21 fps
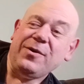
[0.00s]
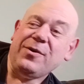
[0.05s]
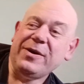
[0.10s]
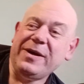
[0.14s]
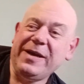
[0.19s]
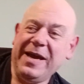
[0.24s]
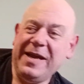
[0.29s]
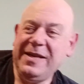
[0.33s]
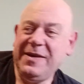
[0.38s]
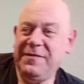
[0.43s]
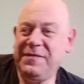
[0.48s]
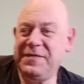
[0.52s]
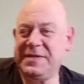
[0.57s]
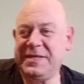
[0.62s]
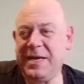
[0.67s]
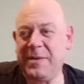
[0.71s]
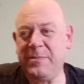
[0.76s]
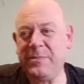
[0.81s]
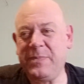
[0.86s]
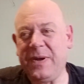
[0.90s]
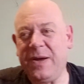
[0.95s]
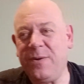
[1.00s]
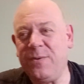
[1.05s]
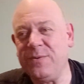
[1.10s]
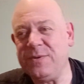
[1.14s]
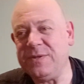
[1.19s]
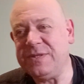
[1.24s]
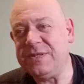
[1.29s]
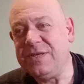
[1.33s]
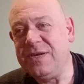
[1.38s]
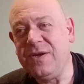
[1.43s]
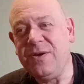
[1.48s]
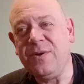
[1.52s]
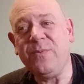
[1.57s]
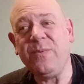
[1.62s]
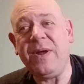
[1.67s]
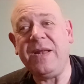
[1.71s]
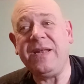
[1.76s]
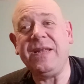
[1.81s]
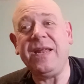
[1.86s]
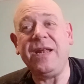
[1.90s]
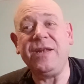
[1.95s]
not getting it for £10
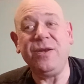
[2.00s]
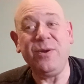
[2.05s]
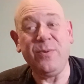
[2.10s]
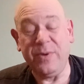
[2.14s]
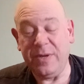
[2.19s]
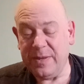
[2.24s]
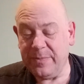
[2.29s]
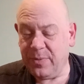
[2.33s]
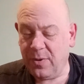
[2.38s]
when they're new in the